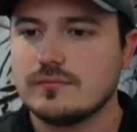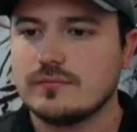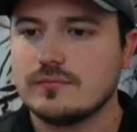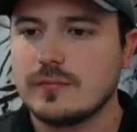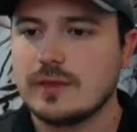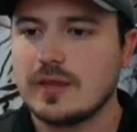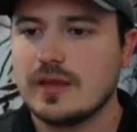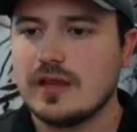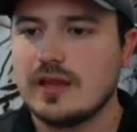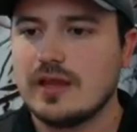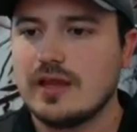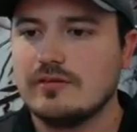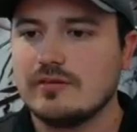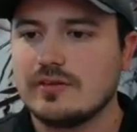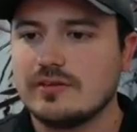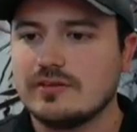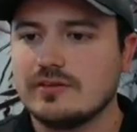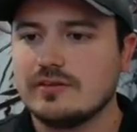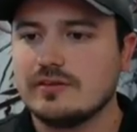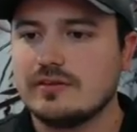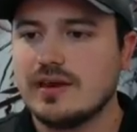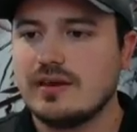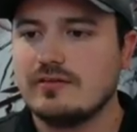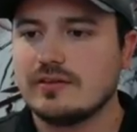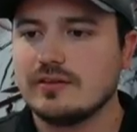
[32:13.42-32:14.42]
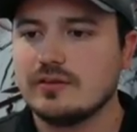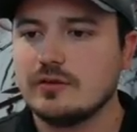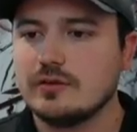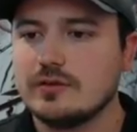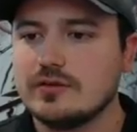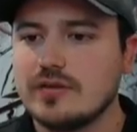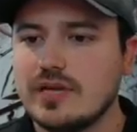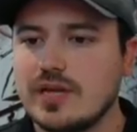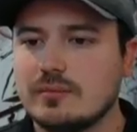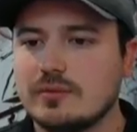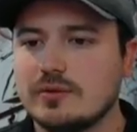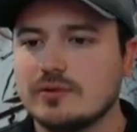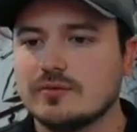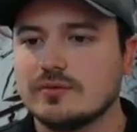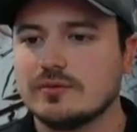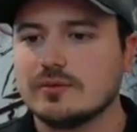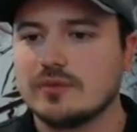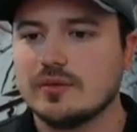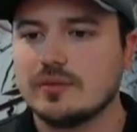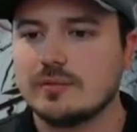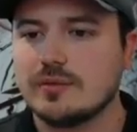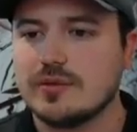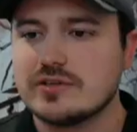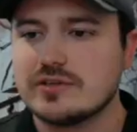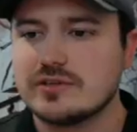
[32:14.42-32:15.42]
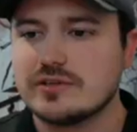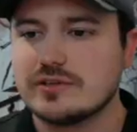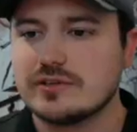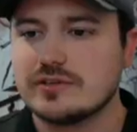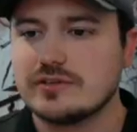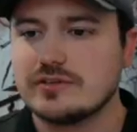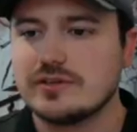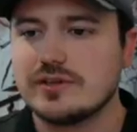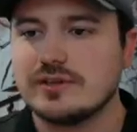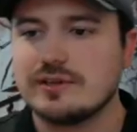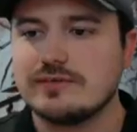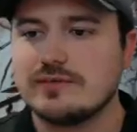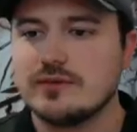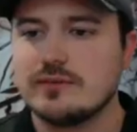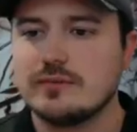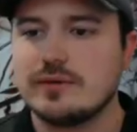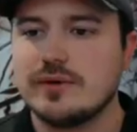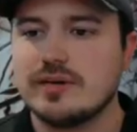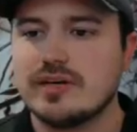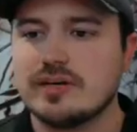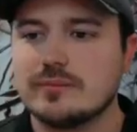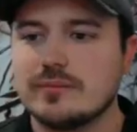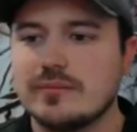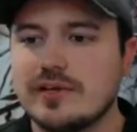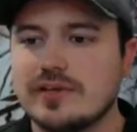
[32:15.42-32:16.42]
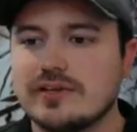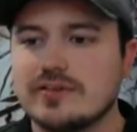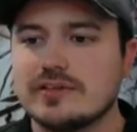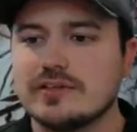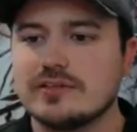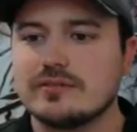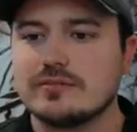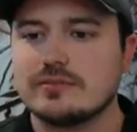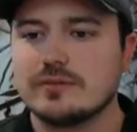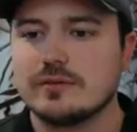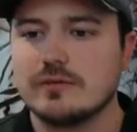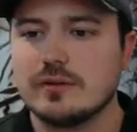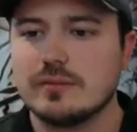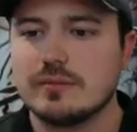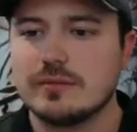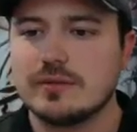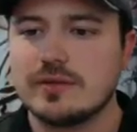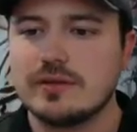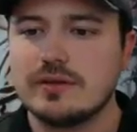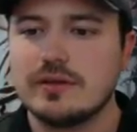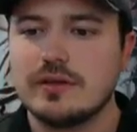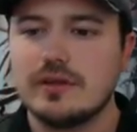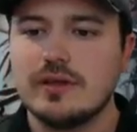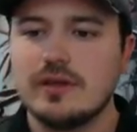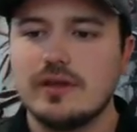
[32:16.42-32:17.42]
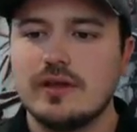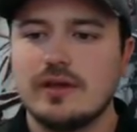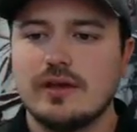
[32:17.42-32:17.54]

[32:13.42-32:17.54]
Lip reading: I've considered having loot tables for guild missions instead of 2 random pieces for the equipment.